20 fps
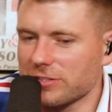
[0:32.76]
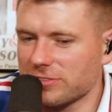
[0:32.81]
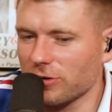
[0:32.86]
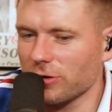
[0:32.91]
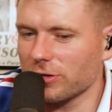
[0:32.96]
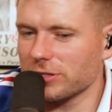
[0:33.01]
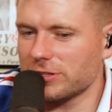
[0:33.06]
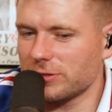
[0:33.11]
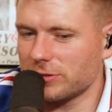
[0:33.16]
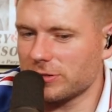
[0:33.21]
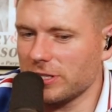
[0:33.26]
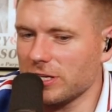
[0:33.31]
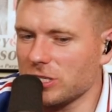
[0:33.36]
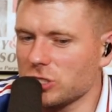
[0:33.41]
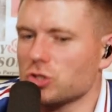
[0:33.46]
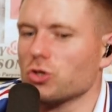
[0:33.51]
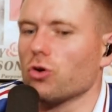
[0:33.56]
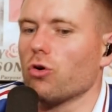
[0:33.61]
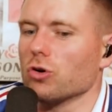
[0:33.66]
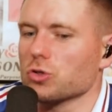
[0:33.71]
So these
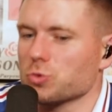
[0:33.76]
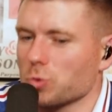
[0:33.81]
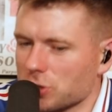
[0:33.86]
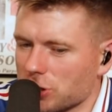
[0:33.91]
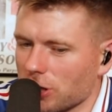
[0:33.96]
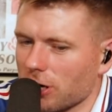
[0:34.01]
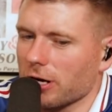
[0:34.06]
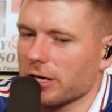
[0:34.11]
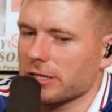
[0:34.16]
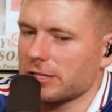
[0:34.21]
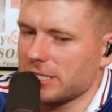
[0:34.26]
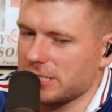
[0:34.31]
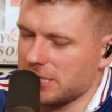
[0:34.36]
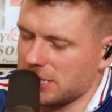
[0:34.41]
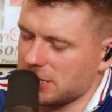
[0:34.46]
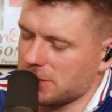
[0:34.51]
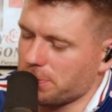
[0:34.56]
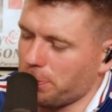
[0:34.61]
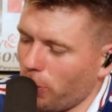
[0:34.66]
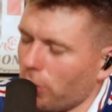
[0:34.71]
shows, this
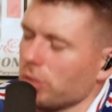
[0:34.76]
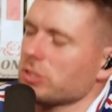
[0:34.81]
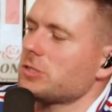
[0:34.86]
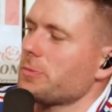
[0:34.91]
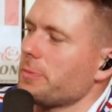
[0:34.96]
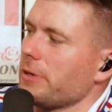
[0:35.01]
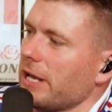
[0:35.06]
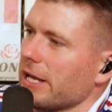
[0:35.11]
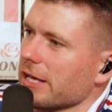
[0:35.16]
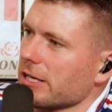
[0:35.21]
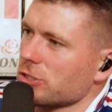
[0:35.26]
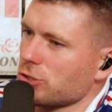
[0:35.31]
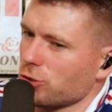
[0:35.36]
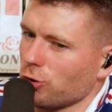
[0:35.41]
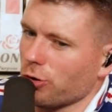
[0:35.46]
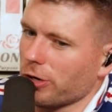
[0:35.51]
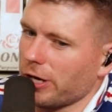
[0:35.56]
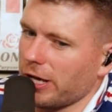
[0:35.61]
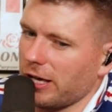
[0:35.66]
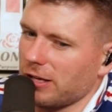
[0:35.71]
is supposed to be like a
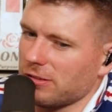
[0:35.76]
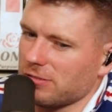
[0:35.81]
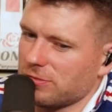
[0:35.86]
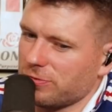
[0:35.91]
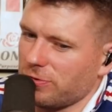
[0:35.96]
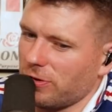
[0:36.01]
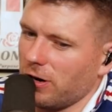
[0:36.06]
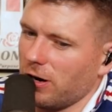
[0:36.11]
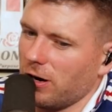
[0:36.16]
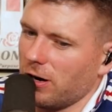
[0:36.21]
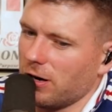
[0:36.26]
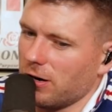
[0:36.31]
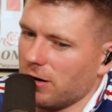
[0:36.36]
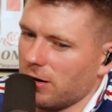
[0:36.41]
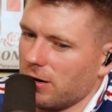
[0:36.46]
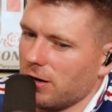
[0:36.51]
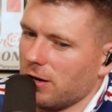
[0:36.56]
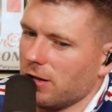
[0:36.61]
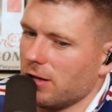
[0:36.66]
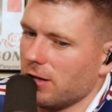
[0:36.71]
showcase for
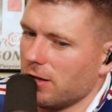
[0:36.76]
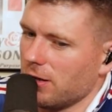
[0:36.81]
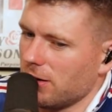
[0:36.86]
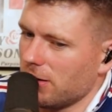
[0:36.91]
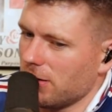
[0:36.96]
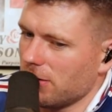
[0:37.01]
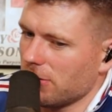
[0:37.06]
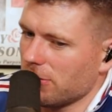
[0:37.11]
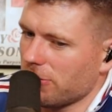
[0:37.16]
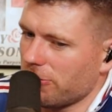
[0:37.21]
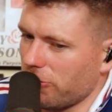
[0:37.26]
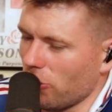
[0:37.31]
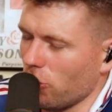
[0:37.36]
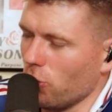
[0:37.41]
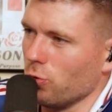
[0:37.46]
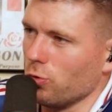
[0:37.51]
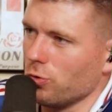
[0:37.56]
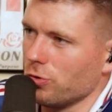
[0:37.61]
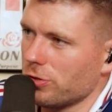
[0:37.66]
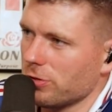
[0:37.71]

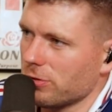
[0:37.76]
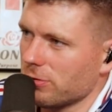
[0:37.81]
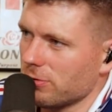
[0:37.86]
food.